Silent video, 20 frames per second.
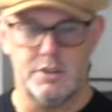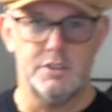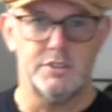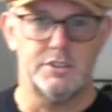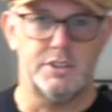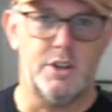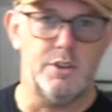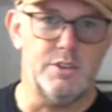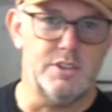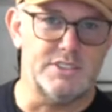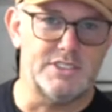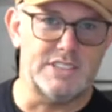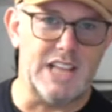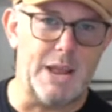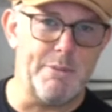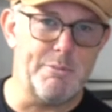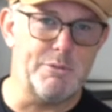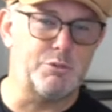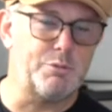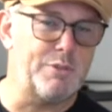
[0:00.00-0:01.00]
So
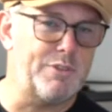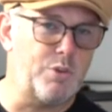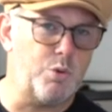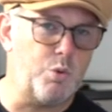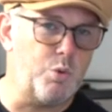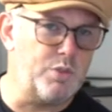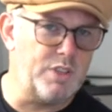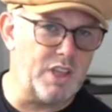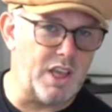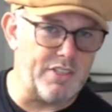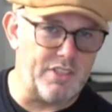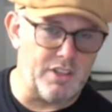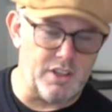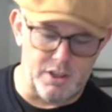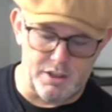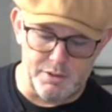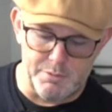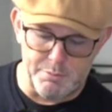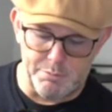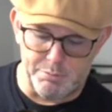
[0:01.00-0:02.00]
same as with all the
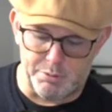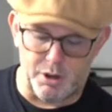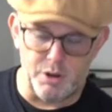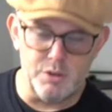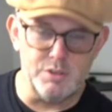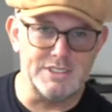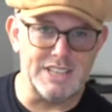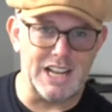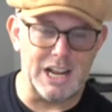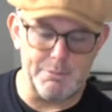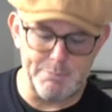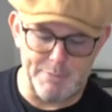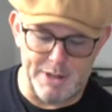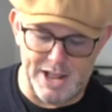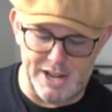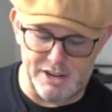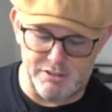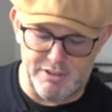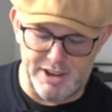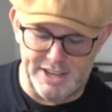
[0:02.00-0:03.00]
other Pro Tank
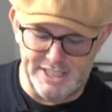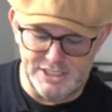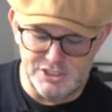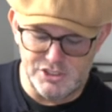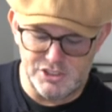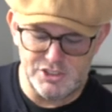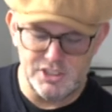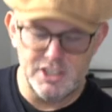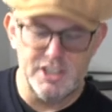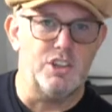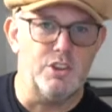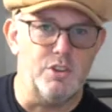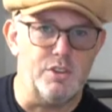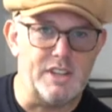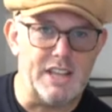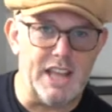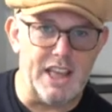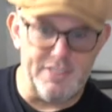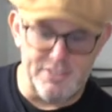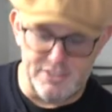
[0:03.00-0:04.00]
Bag range, you
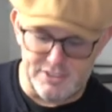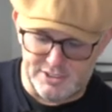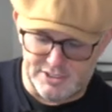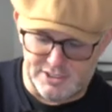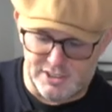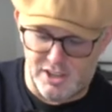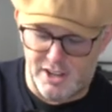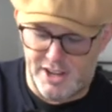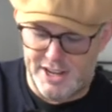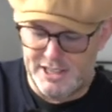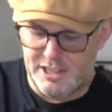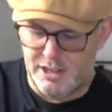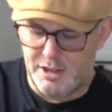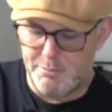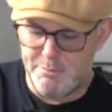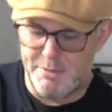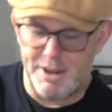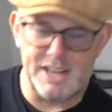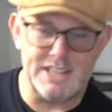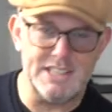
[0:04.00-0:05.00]
get the slider
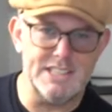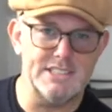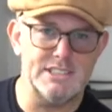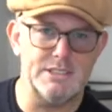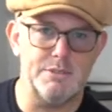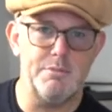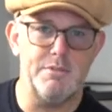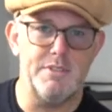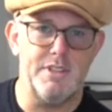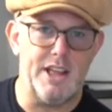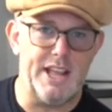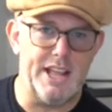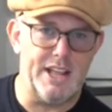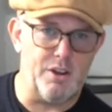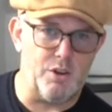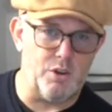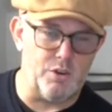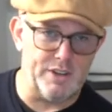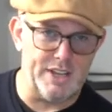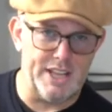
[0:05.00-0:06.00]
mechanism
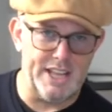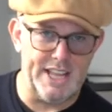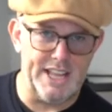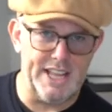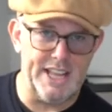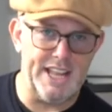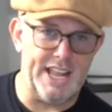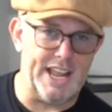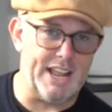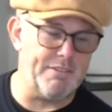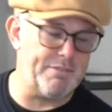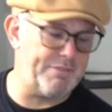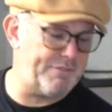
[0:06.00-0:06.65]
on here. It